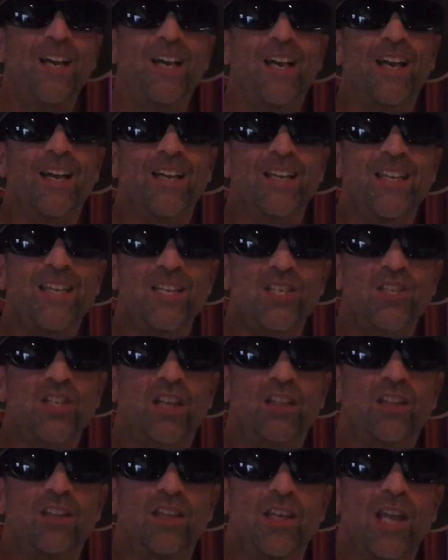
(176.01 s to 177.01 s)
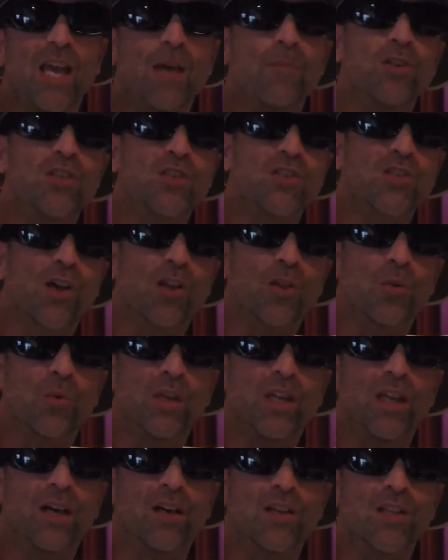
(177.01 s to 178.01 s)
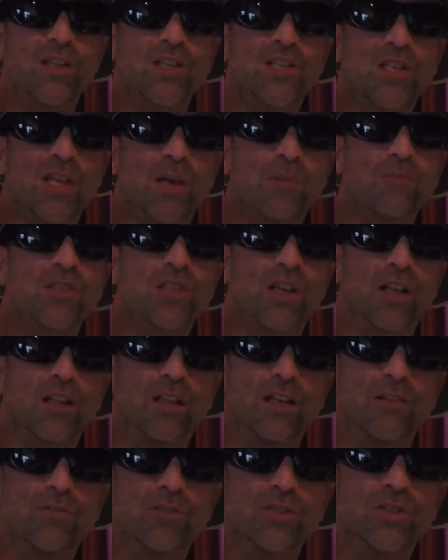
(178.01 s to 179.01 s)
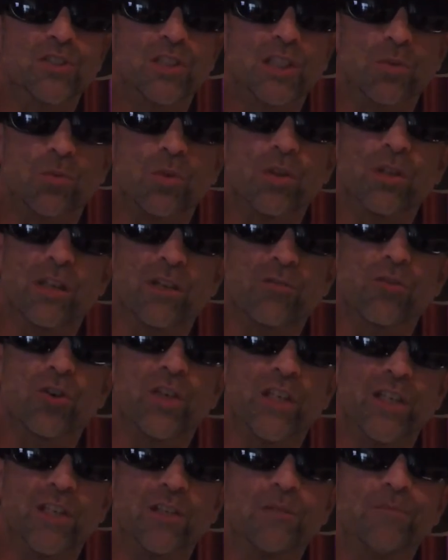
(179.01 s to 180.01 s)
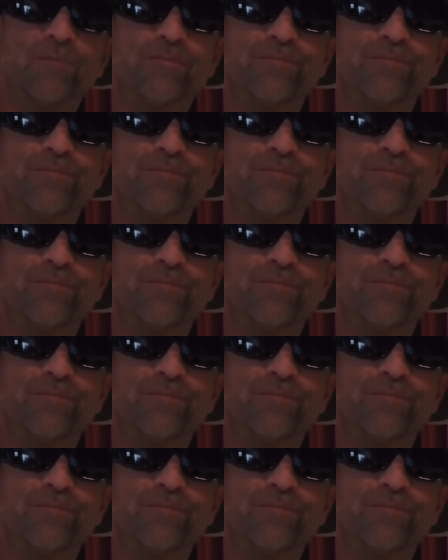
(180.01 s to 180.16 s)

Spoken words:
and he said the damage is all the way down to the stem cell levels and it will never heal.